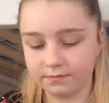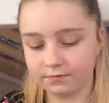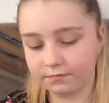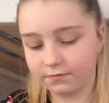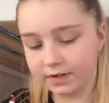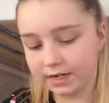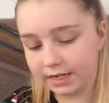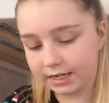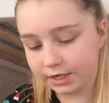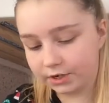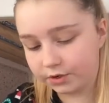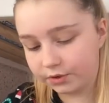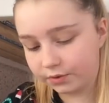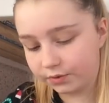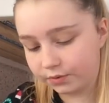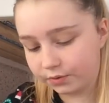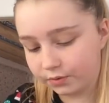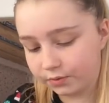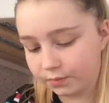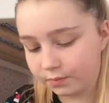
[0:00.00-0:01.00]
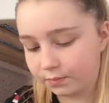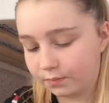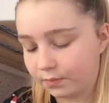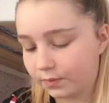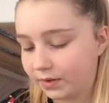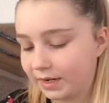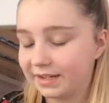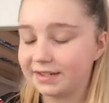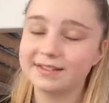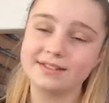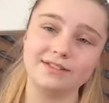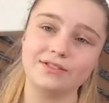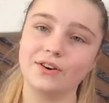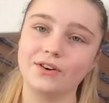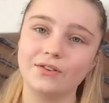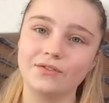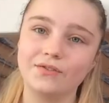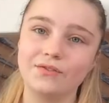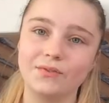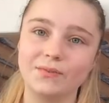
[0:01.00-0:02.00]
really cool, but it's
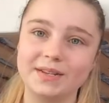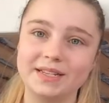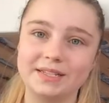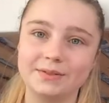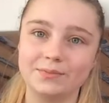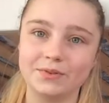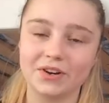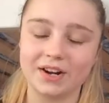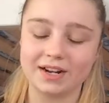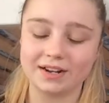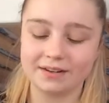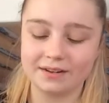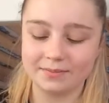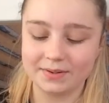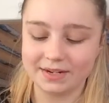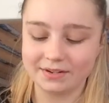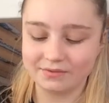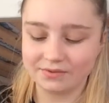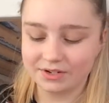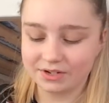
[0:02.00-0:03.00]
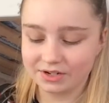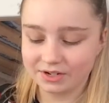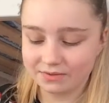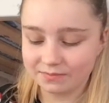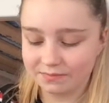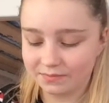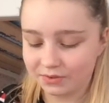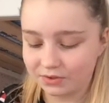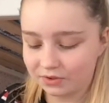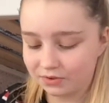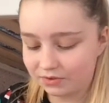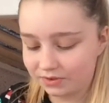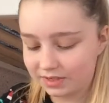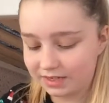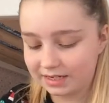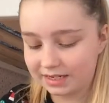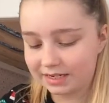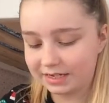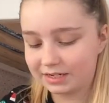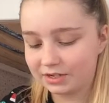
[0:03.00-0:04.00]
not for me to brag about
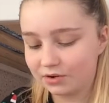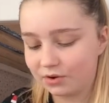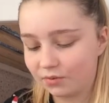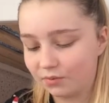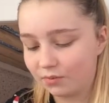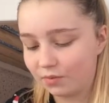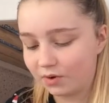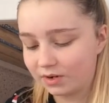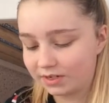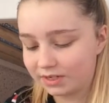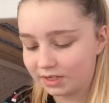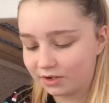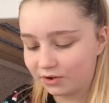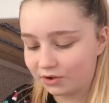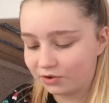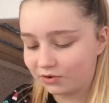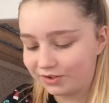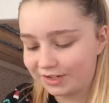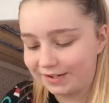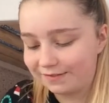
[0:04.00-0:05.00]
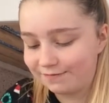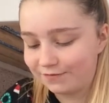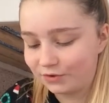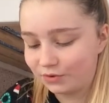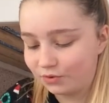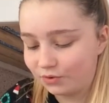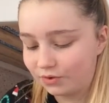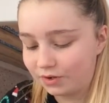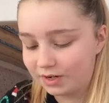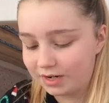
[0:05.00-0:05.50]
because it's not what I got it for.